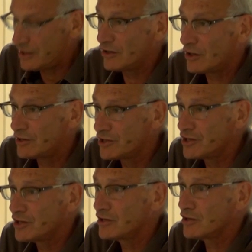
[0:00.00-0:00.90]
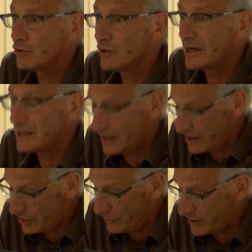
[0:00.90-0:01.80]
in the conditions and
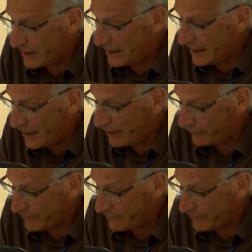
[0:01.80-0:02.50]
organization of daily life.